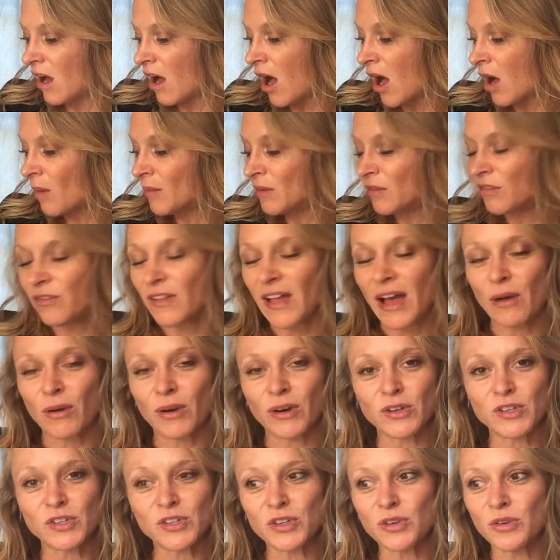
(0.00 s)
almond
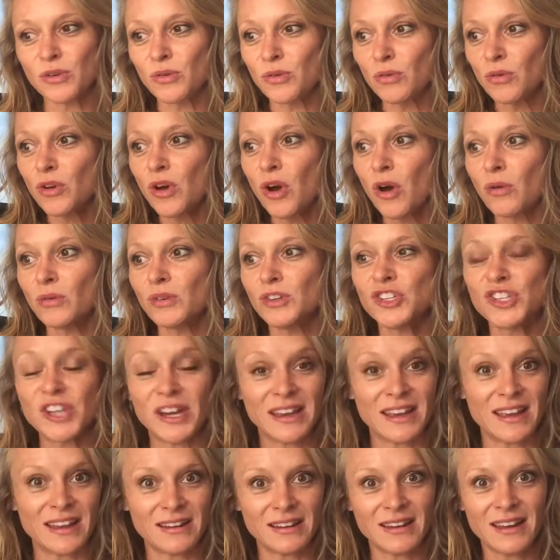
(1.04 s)
flour to coat
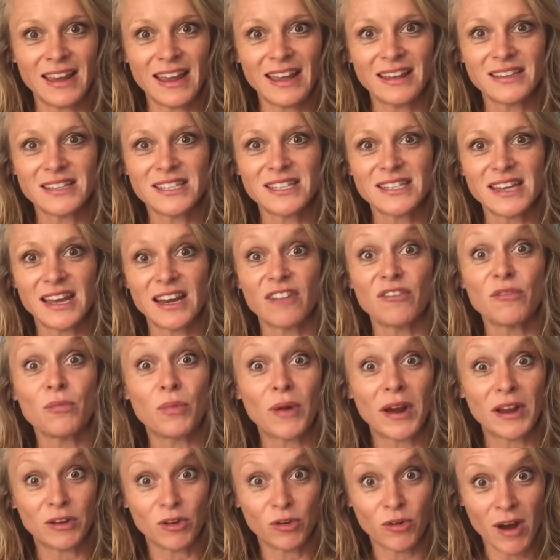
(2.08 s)
chicken instead of
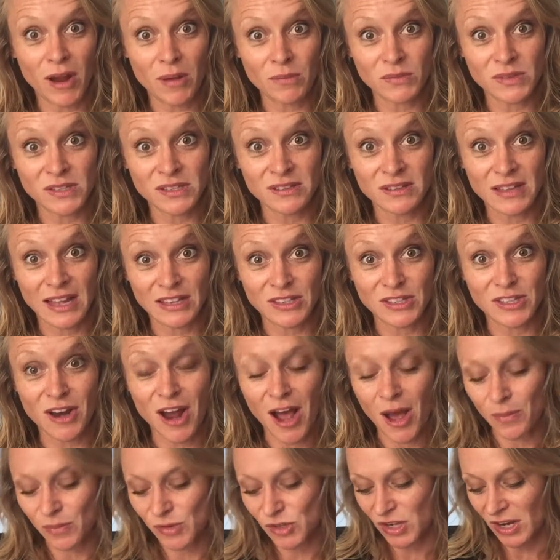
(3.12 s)
breadcrumbs. That's an
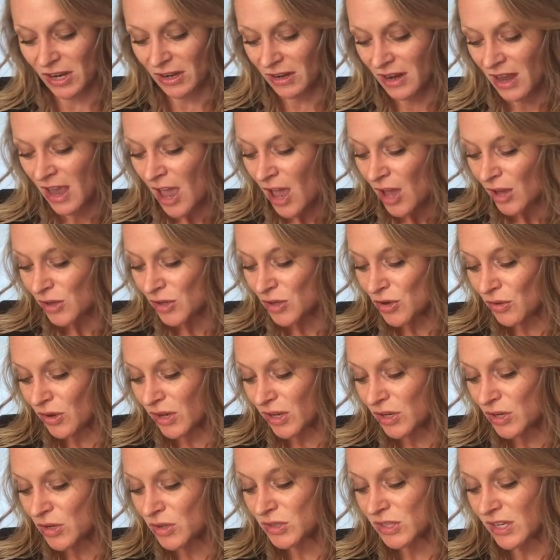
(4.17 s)
option. You
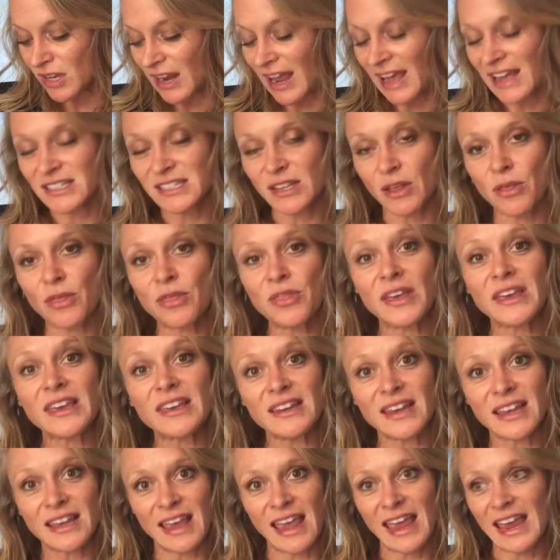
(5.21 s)
can use it as a
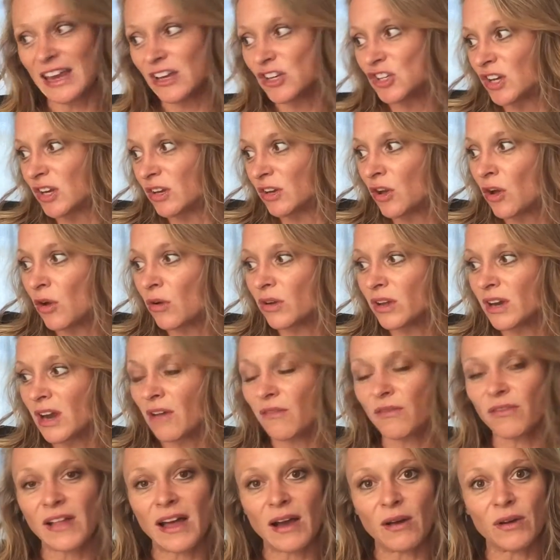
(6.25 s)
thickening agent,
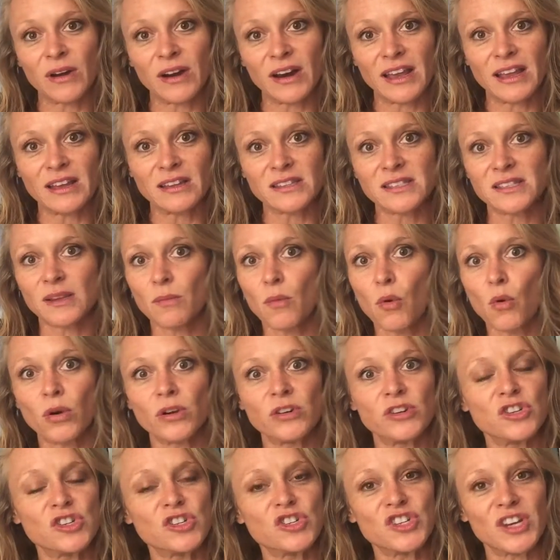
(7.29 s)
coconut flour, in some
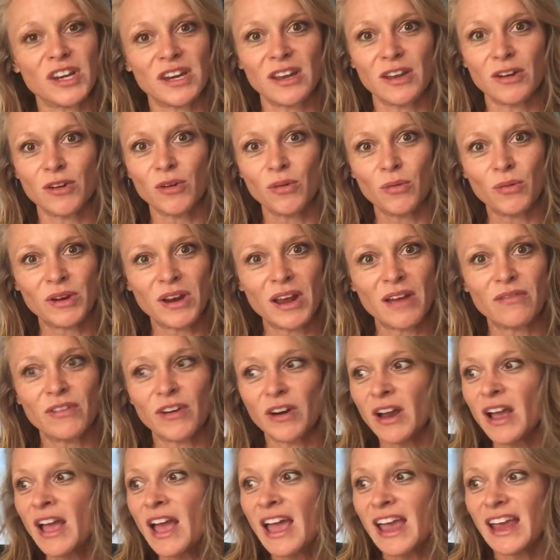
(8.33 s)
orange chicken or
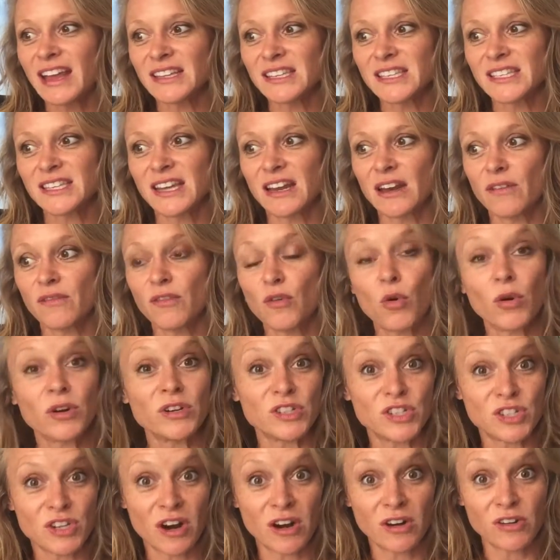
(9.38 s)
whatever instead of
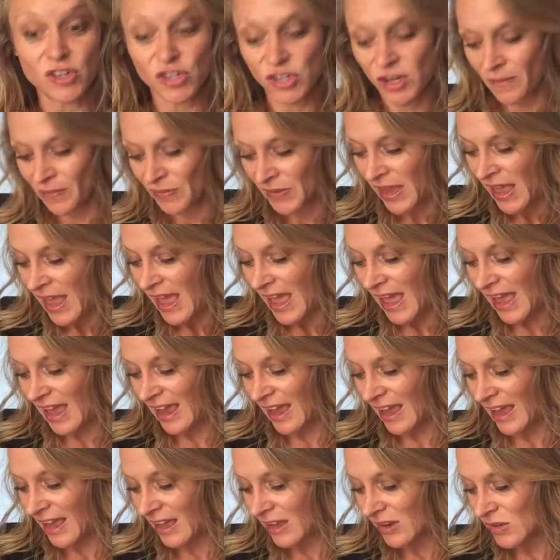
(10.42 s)
cornstarch.
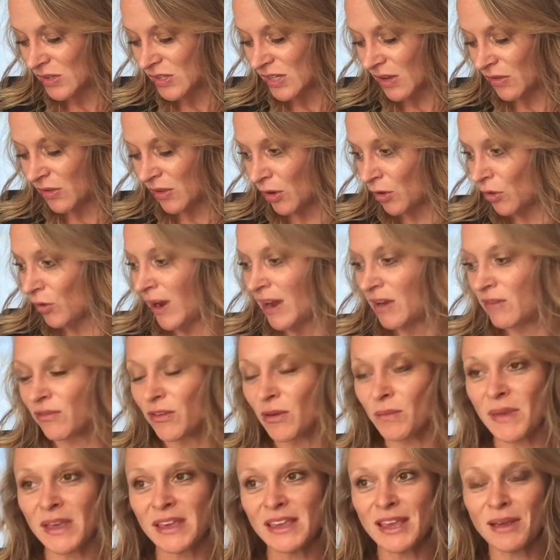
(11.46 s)
And they're great
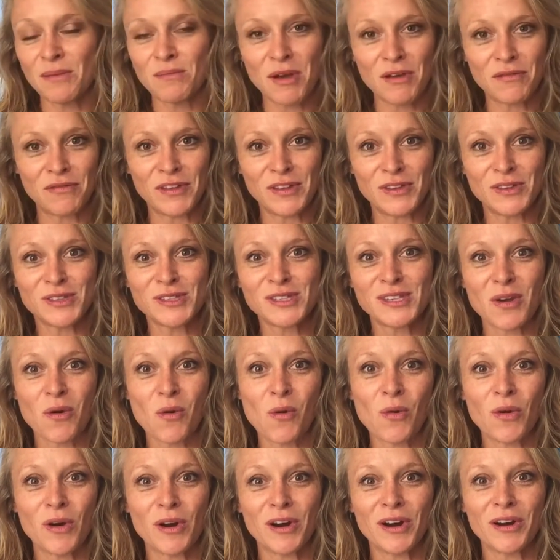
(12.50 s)
for making muffins
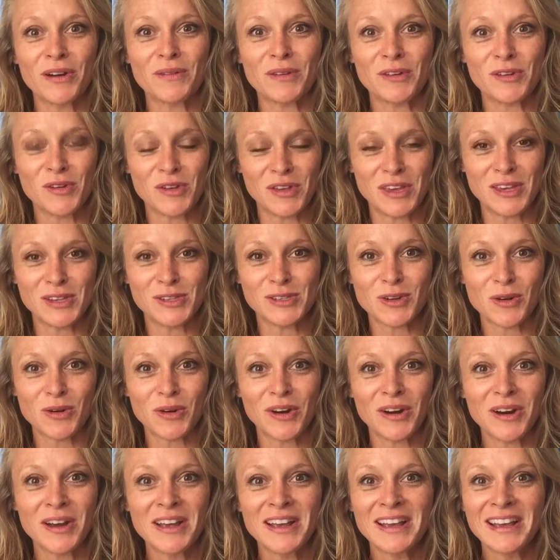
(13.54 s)
or cookies
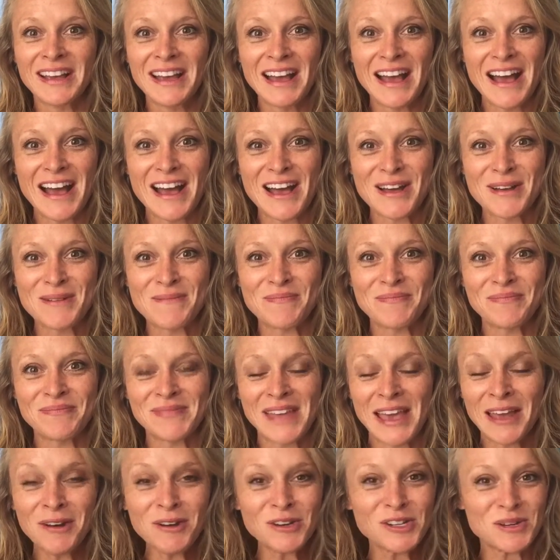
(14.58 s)
or
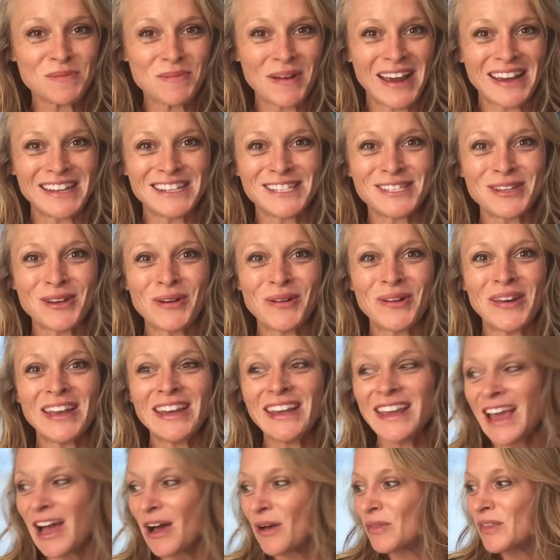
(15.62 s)
energy bites. So
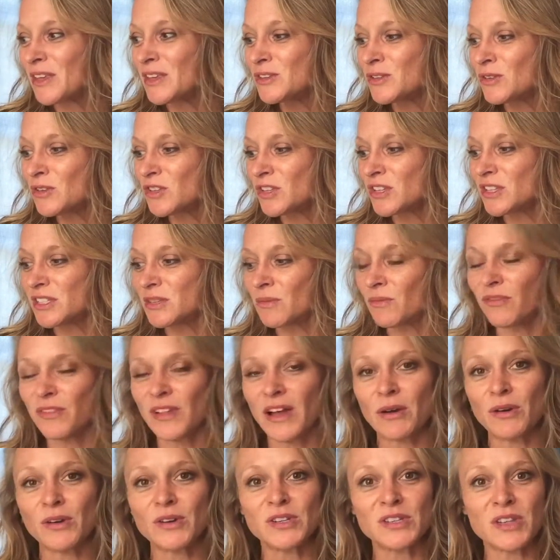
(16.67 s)
anyhow, these are just some
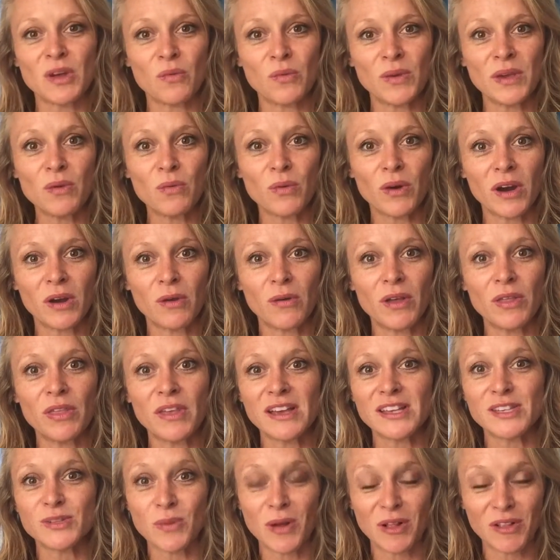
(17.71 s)
flours that we work with
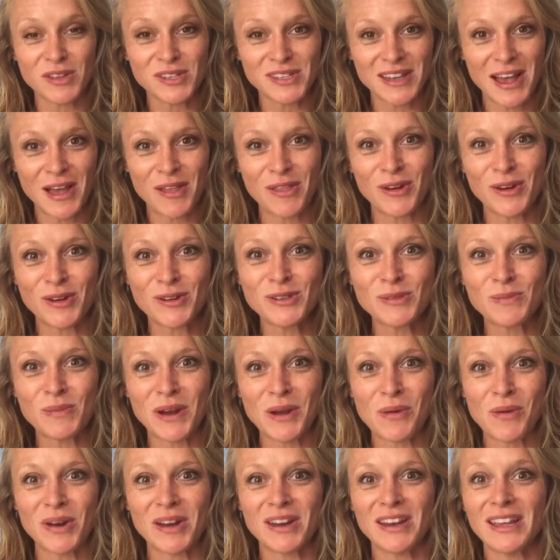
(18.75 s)
as well as others,
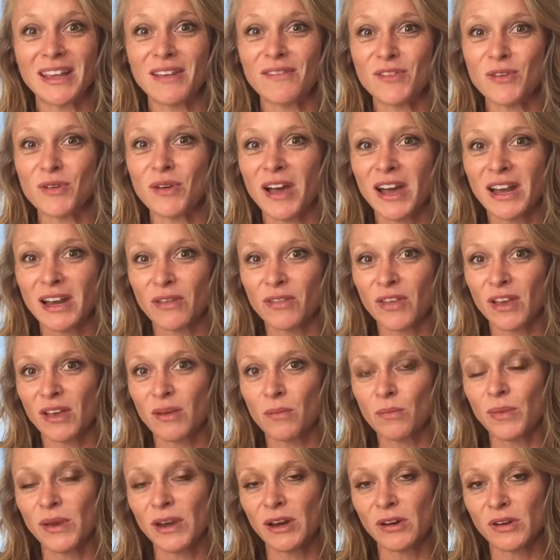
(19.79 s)
but I wanted to give you kind of the
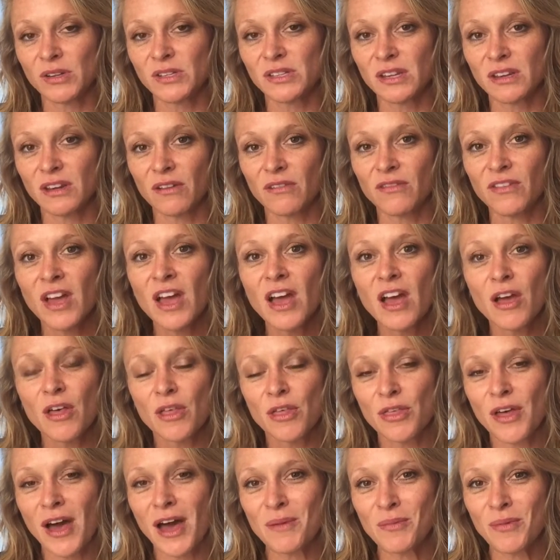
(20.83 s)
comparison of
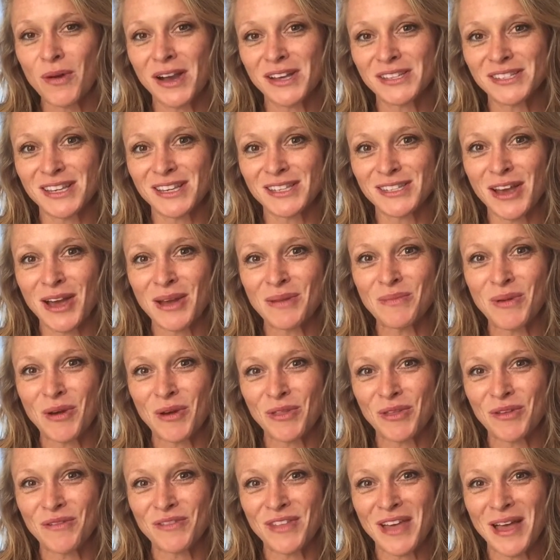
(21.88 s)
thought process on
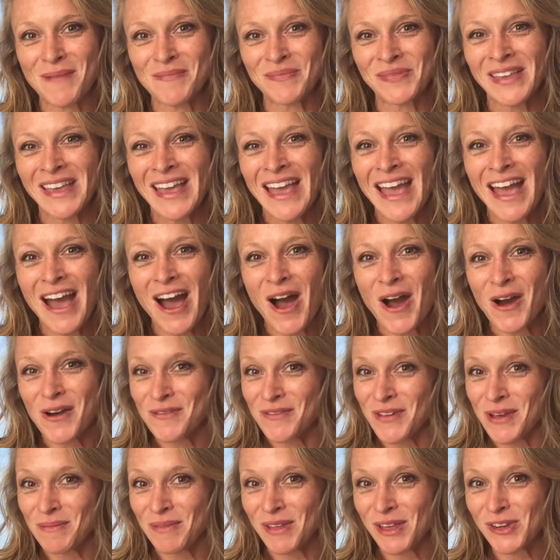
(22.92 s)
both of them. Our
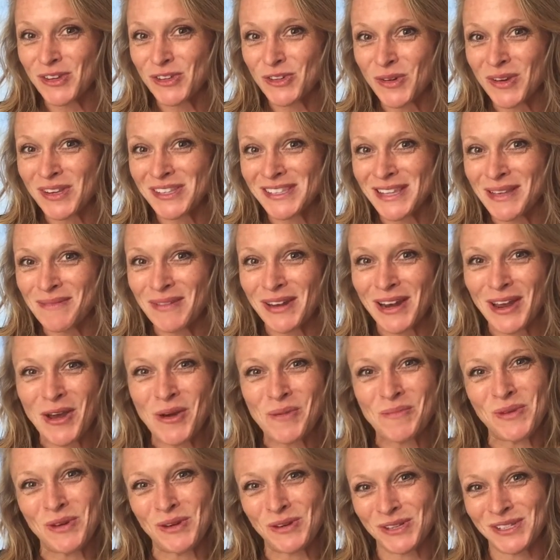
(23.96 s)
family enjoys them and I
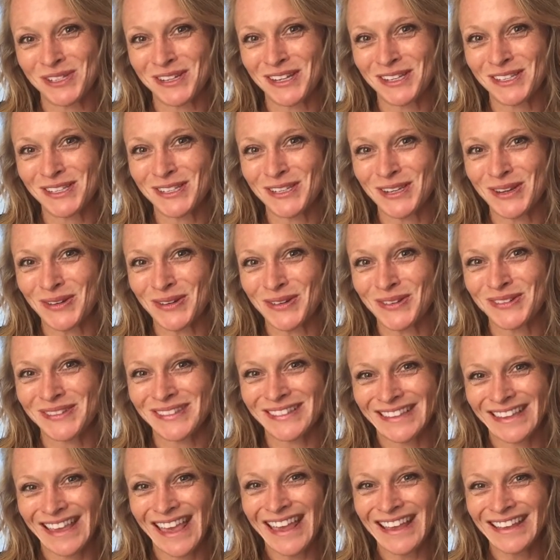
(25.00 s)
hope yours does too.
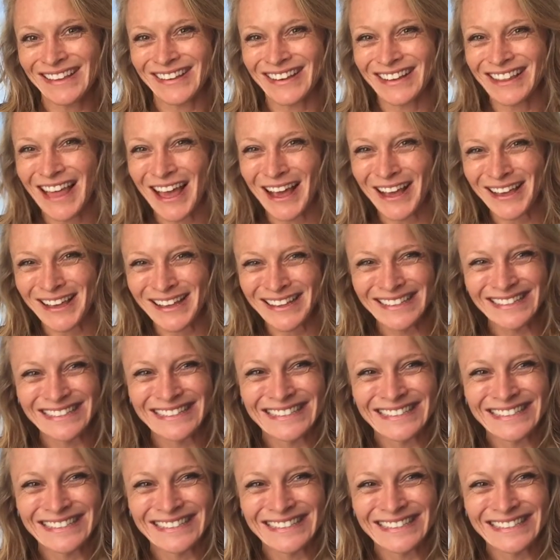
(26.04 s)
Okay, good luck.